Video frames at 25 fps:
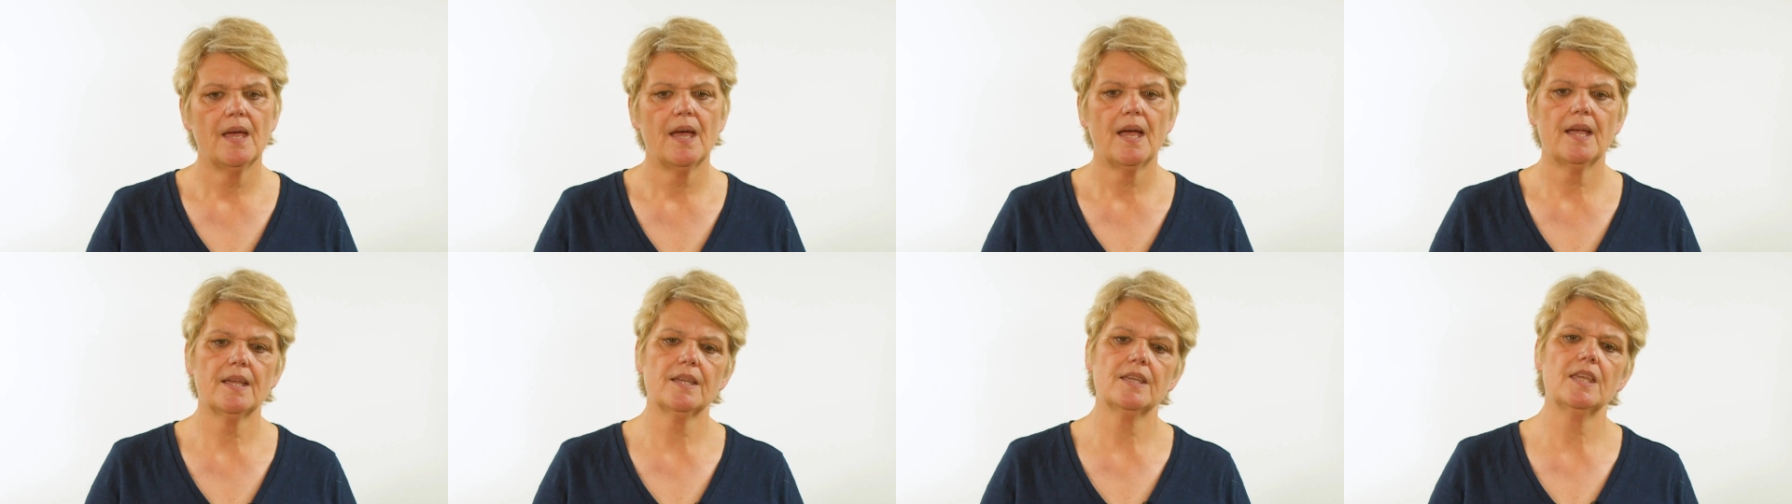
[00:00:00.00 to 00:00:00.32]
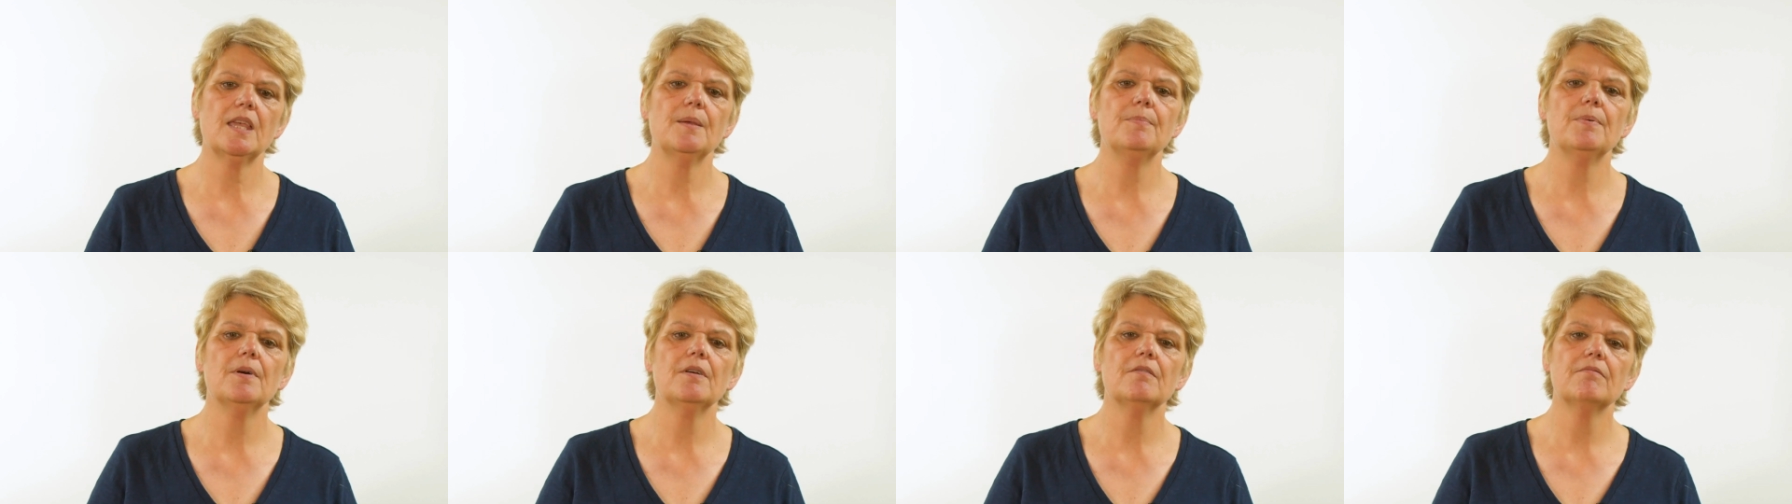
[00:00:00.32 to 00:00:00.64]
and
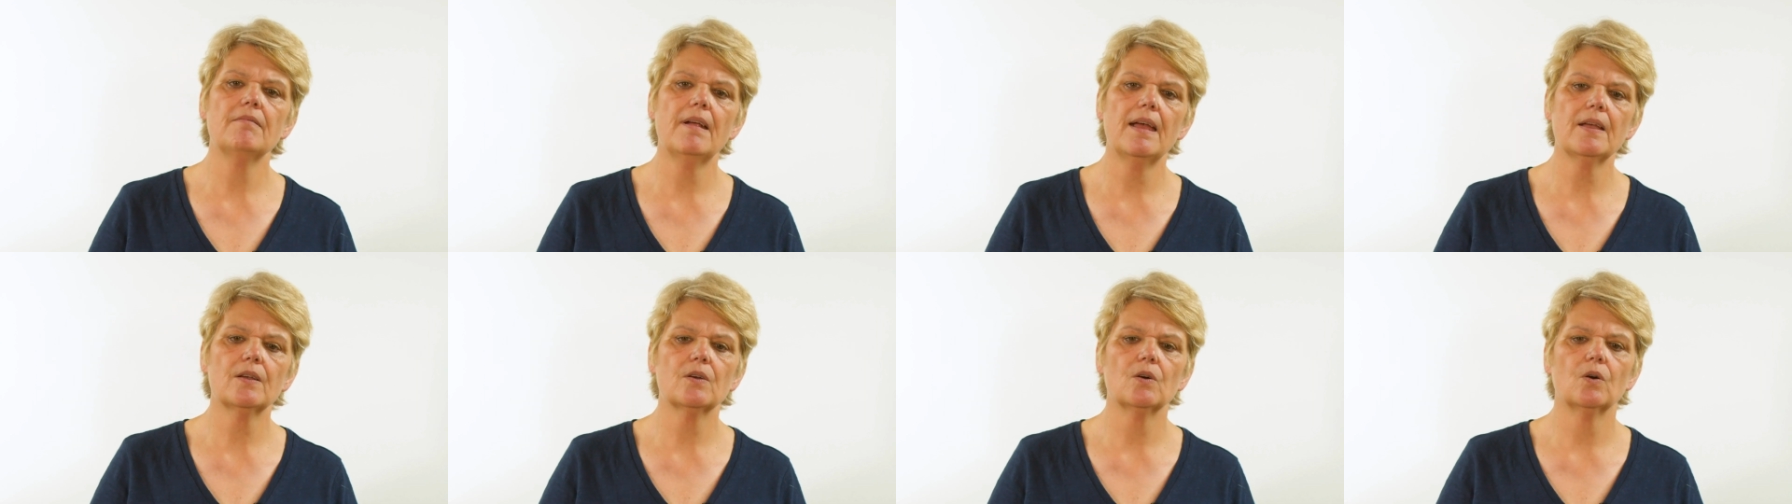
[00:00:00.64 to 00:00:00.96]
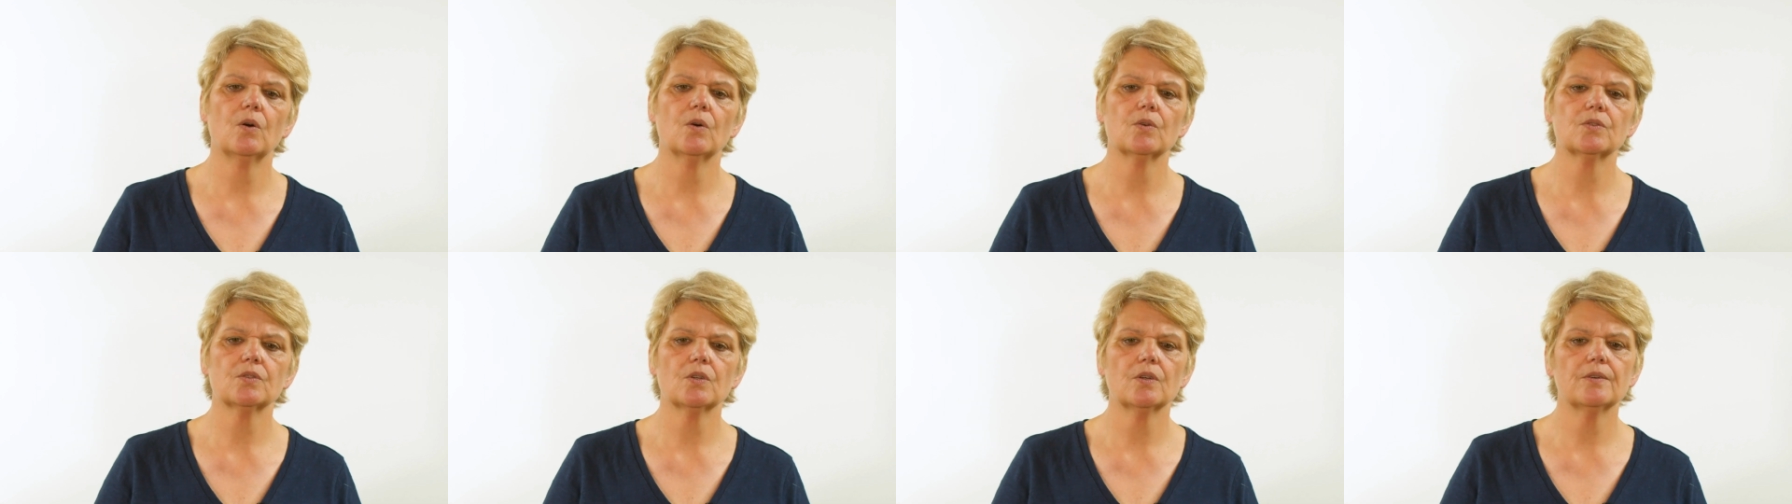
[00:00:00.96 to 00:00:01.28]
keep a
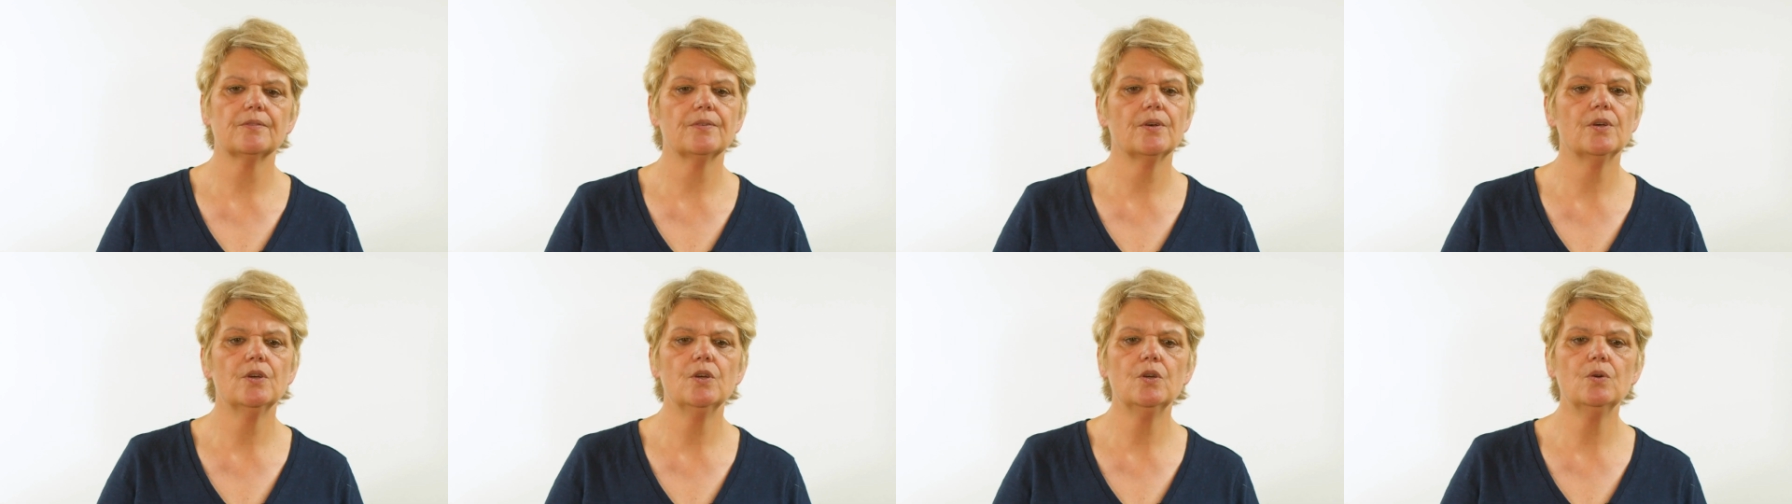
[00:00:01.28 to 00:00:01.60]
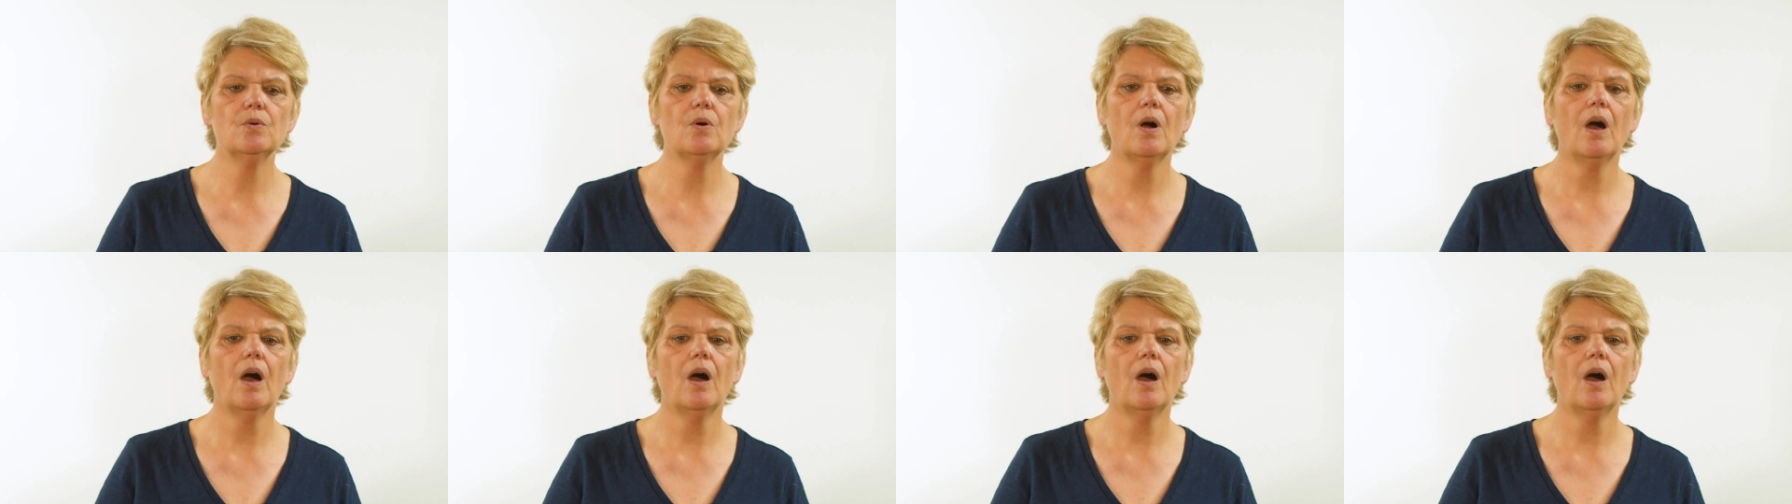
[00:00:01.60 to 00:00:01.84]
record of who